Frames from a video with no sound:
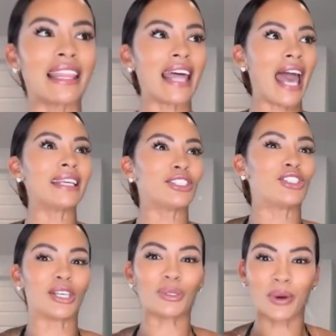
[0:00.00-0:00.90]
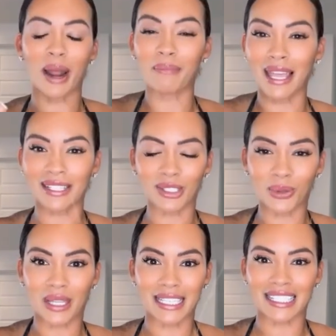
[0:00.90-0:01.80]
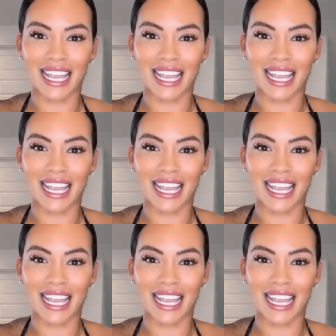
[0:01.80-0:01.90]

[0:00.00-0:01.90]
function, Jackie was seen dabbing at her